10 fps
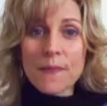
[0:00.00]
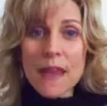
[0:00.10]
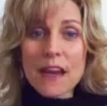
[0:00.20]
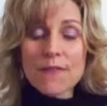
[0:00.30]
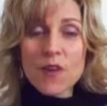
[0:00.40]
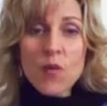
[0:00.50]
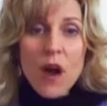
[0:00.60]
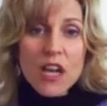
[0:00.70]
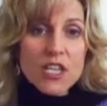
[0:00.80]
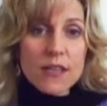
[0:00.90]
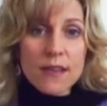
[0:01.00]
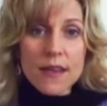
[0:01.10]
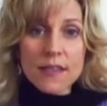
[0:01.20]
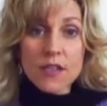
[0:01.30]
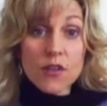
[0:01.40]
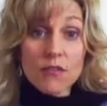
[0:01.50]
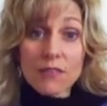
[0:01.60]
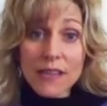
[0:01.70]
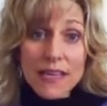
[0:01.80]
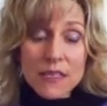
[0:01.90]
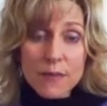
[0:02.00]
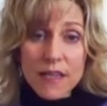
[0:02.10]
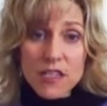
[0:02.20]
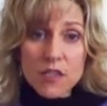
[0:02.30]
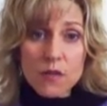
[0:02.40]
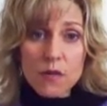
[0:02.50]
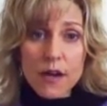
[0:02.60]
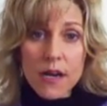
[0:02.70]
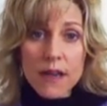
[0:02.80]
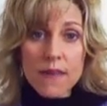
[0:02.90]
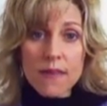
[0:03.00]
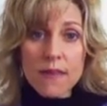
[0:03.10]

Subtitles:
And if you're watching this and you can relate to my story,